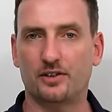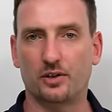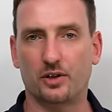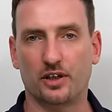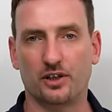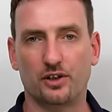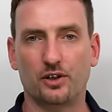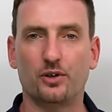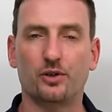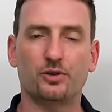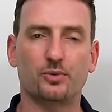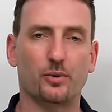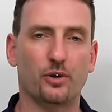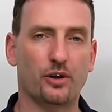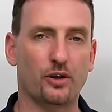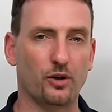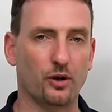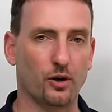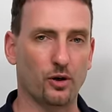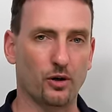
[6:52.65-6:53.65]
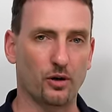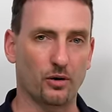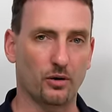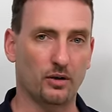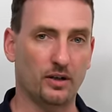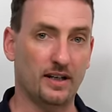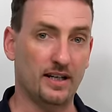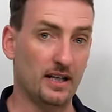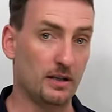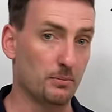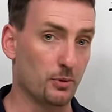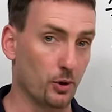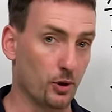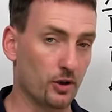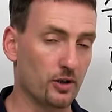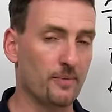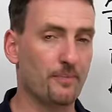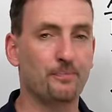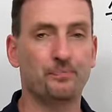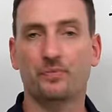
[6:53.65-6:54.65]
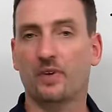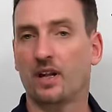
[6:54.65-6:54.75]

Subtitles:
you can use with your keyboard.